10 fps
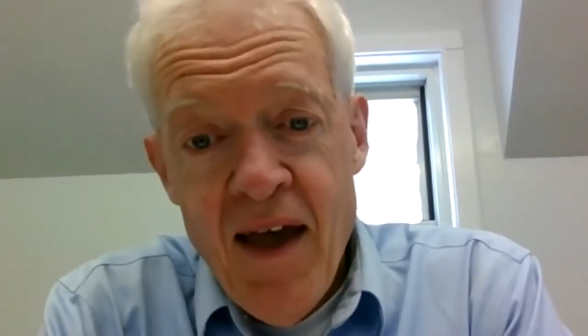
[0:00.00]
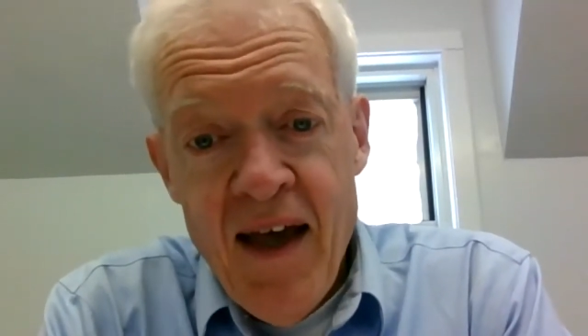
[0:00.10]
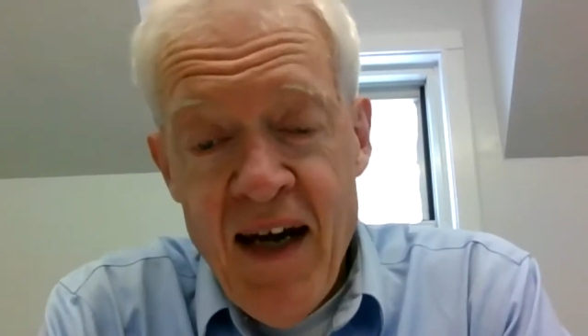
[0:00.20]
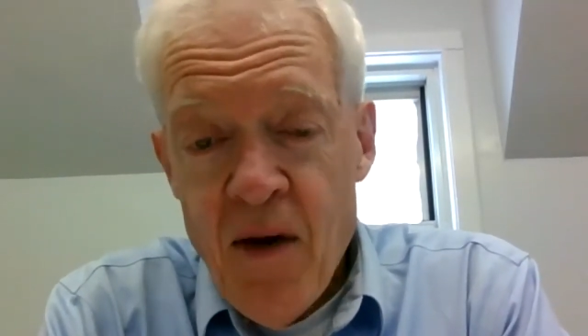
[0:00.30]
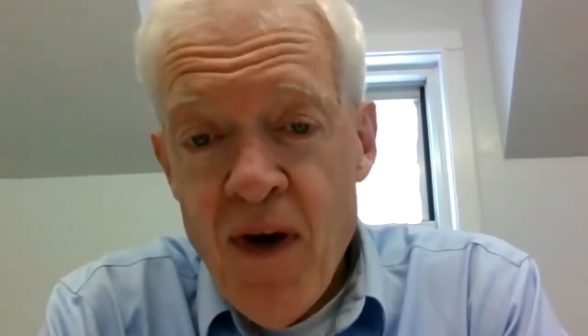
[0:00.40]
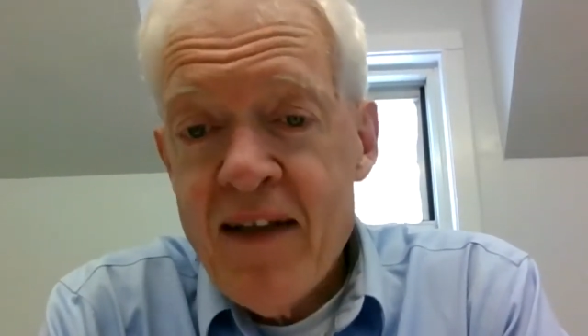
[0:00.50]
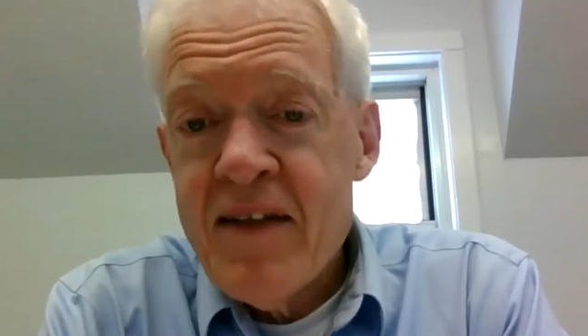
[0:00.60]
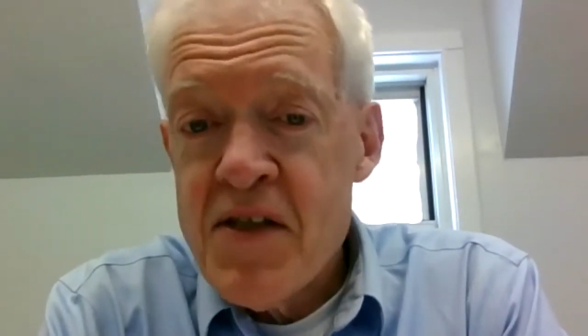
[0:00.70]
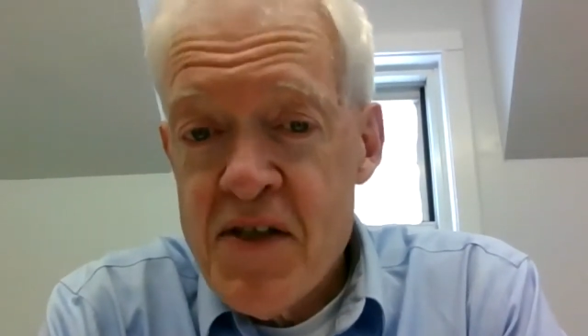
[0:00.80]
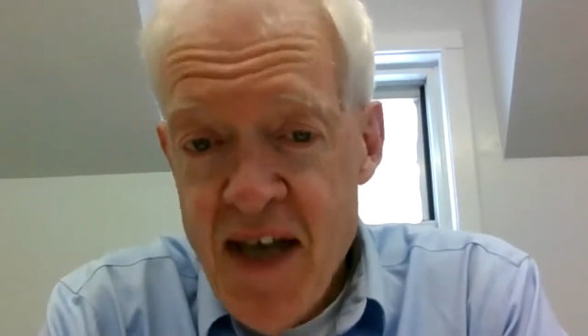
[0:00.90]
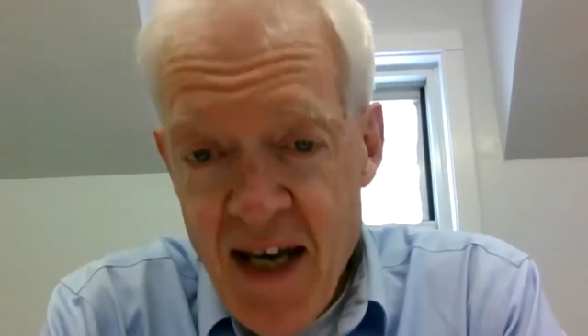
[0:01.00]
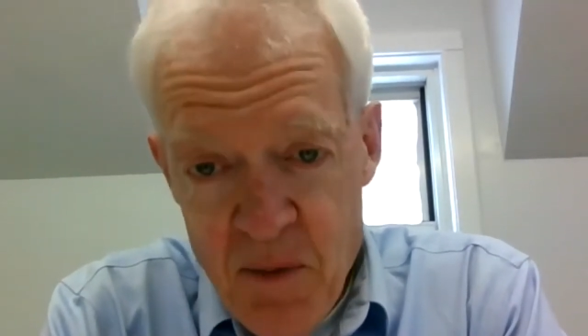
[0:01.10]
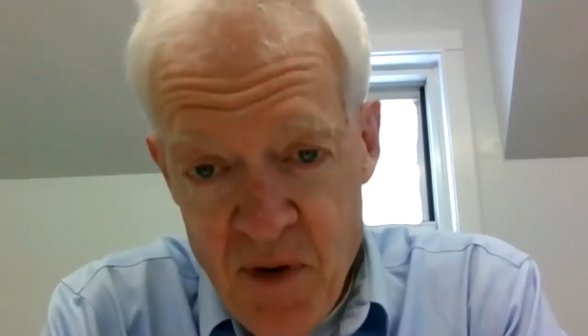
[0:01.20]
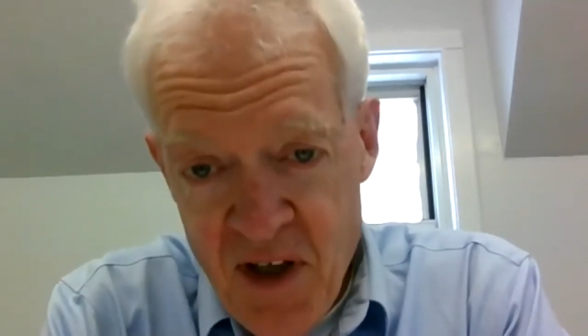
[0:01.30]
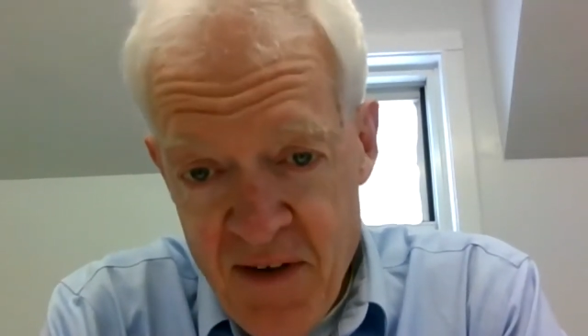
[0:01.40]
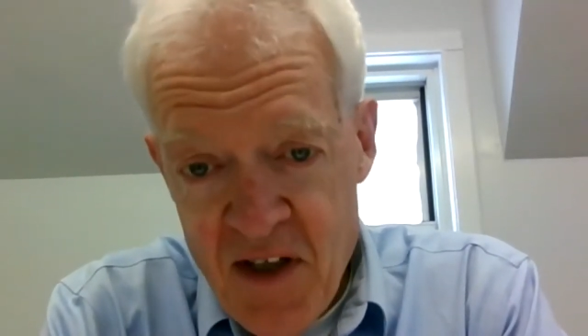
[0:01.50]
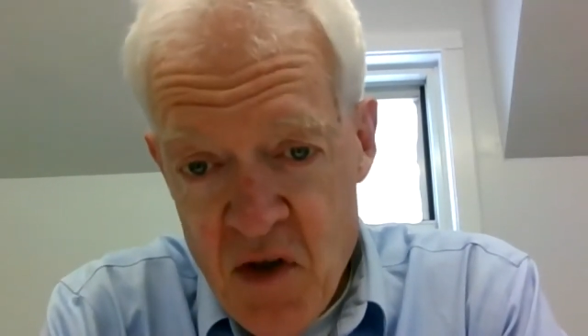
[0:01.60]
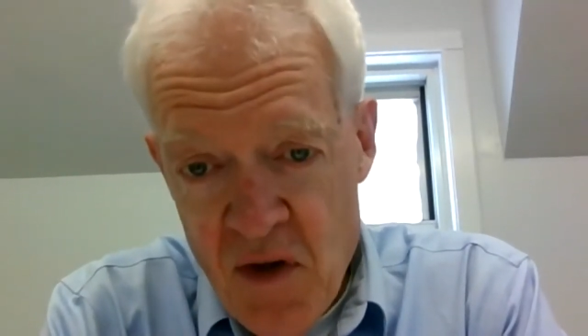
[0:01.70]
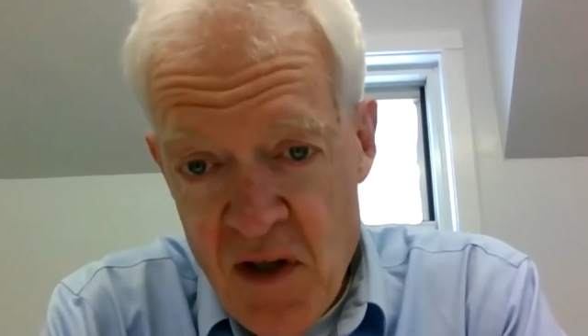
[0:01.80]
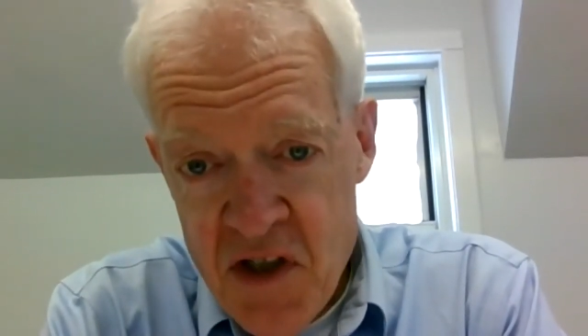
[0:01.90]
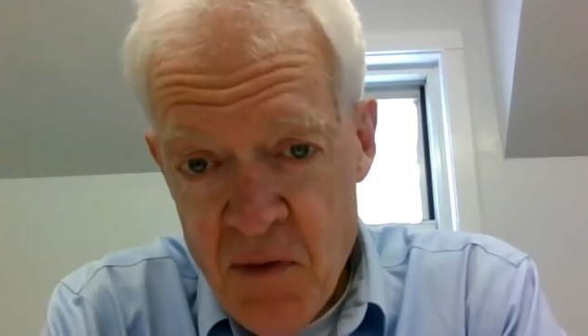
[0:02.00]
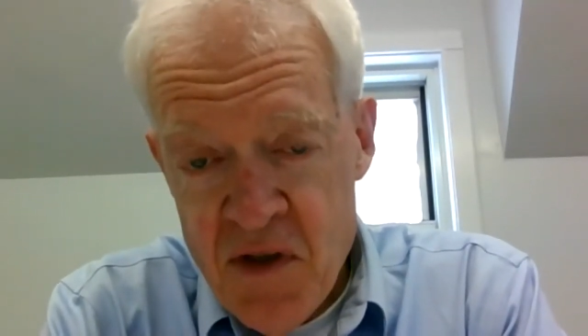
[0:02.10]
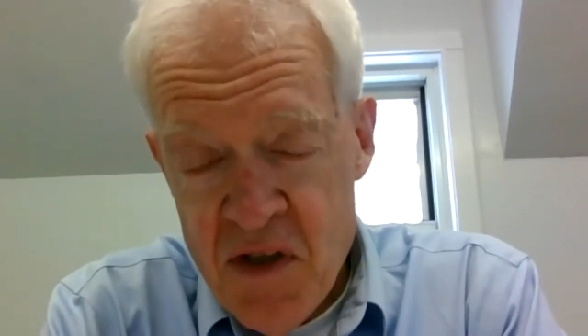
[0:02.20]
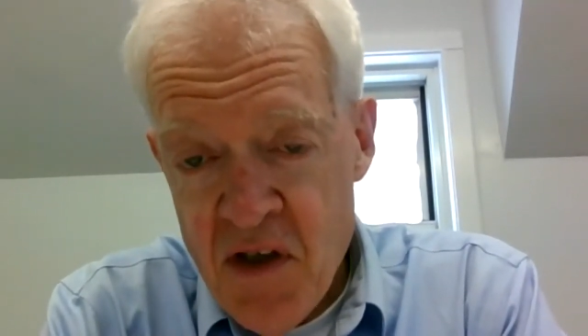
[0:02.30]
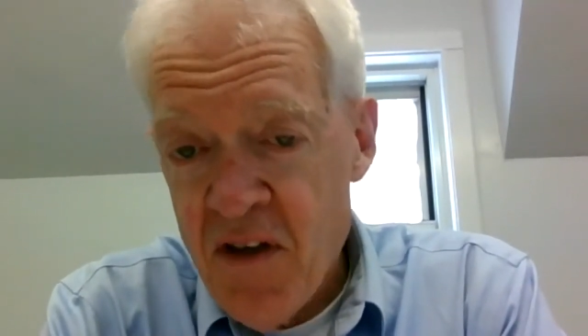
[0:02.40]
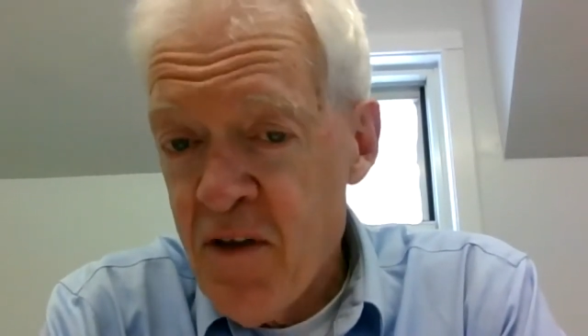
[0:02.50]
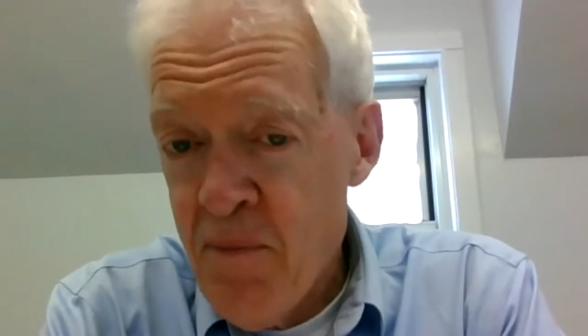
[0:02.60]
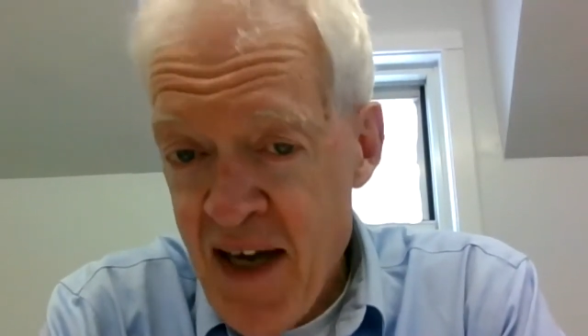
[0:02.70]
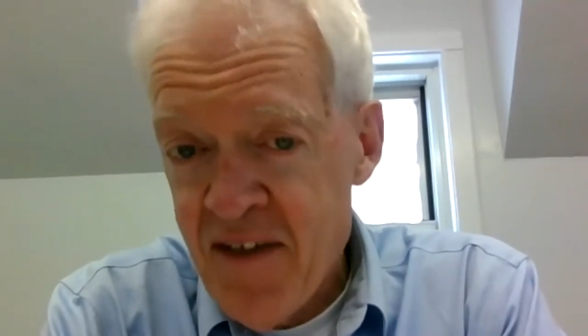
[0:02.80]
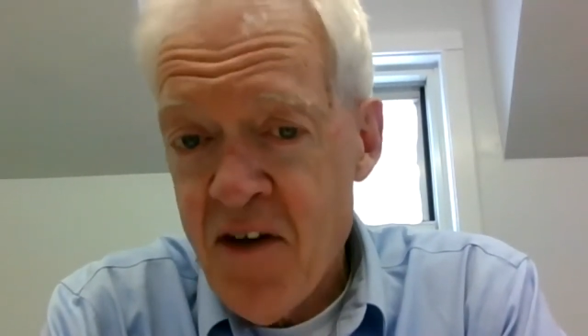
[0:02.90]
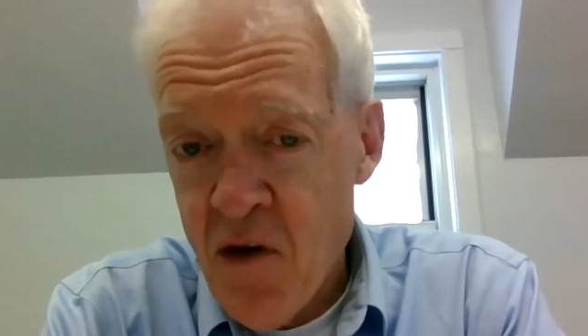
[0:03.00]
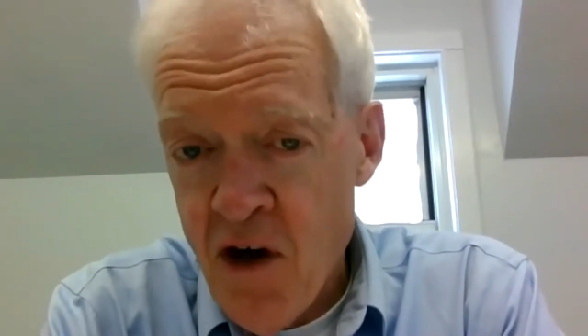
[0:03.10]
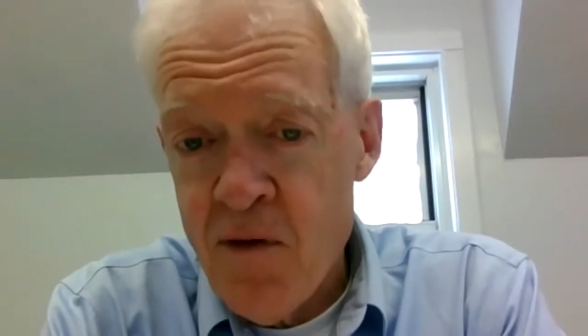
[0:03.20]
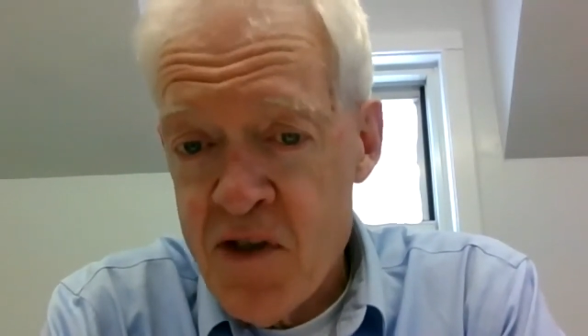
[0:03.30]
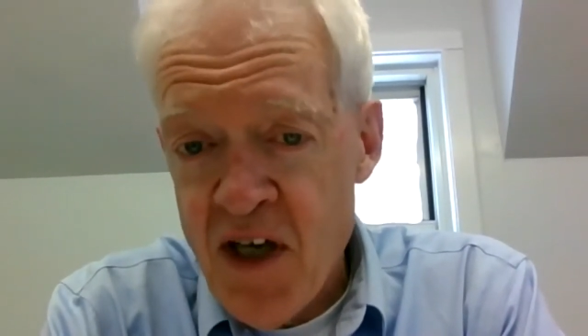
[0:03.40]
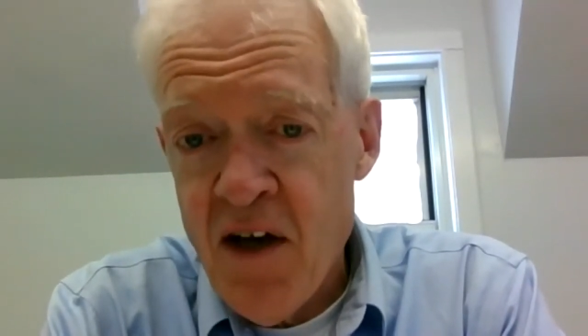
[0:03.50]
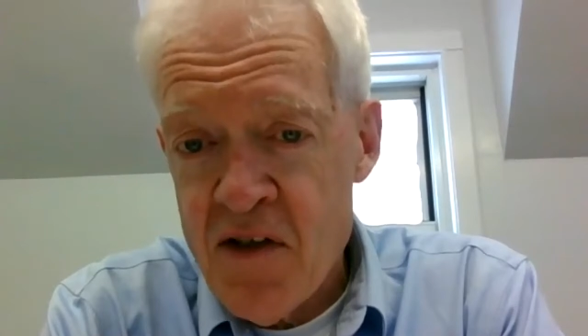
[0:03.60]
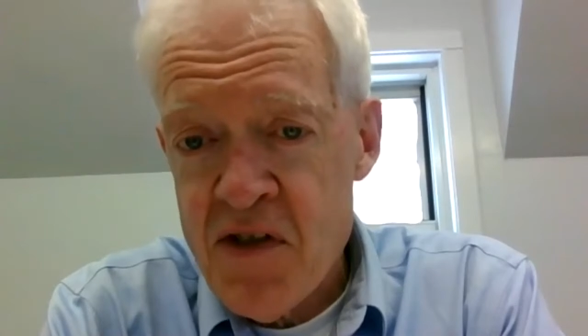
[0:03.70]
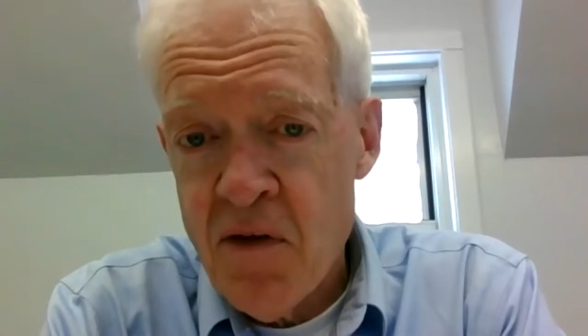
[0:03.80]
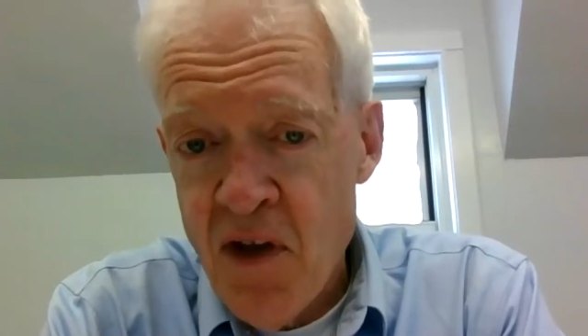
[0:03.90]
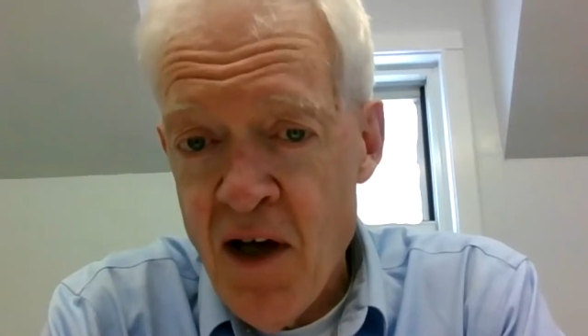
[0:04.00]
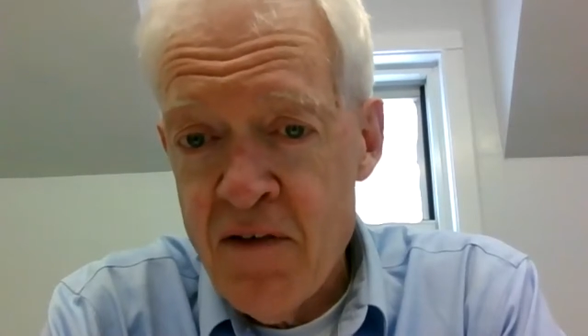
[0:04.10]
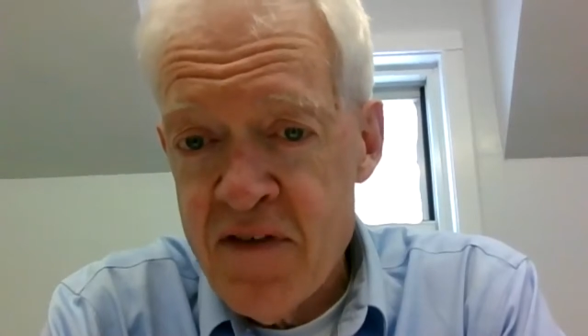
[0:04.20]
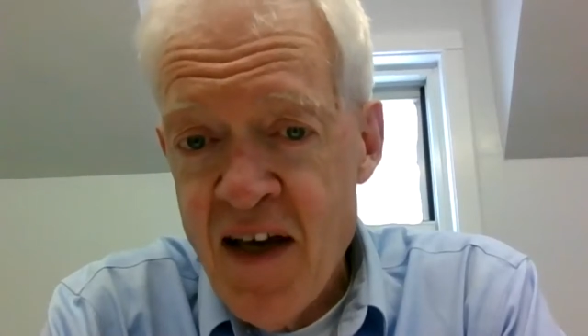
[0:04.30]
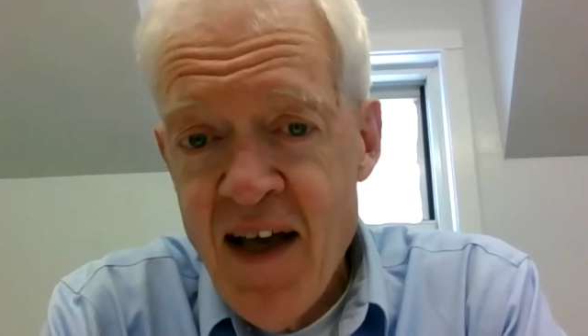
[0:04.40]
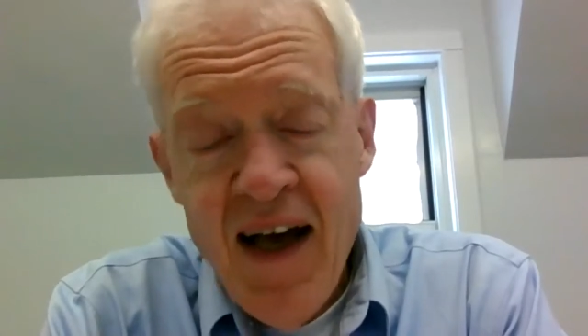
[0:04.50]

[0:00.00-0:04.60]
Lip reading: And I read the second book of the trilogy, which is called The Manticore, which I also loved.